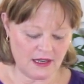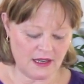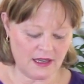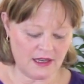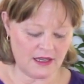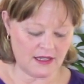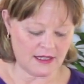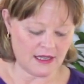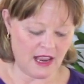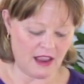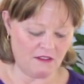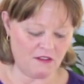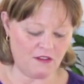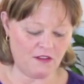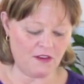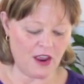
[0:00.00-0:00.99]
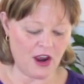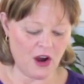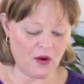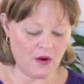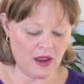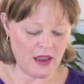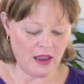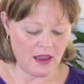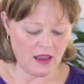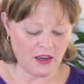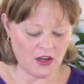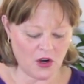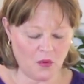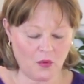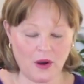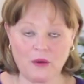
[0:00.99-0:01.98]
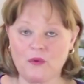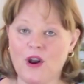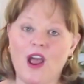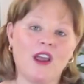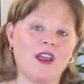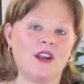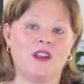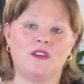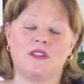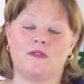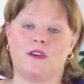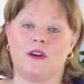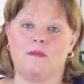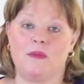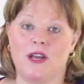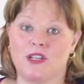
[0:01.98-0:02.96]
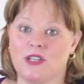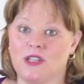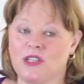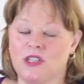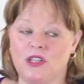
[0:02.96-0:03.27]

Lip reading: is a very, and we're not going to use very much.